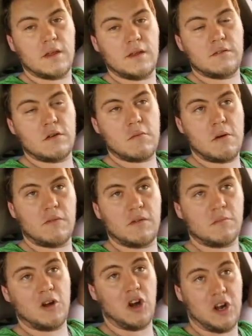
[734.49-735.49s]
If you remember
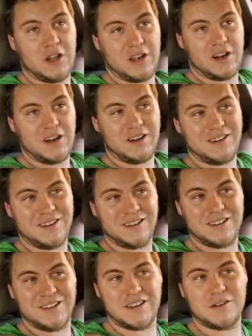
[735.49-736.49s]
from earlier,
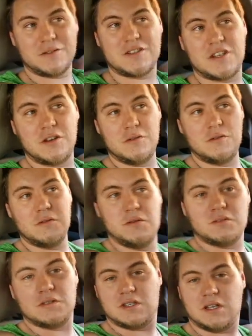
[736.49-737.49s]
there was two
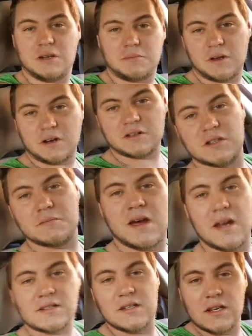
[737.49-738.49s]
CD players in the
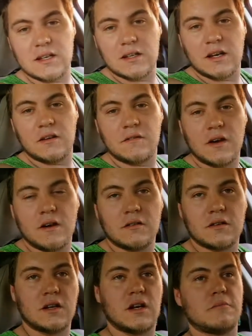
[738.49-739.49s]
back seat that I
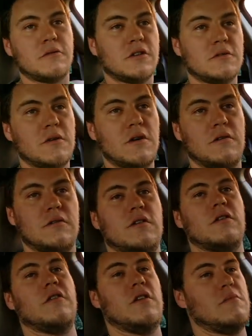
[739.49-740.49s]
found, and I pulled them out, and
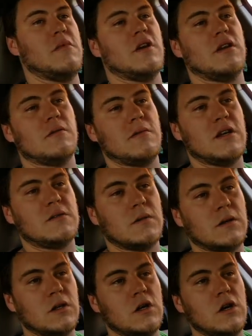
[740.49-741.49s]
they're in the bin in the basement.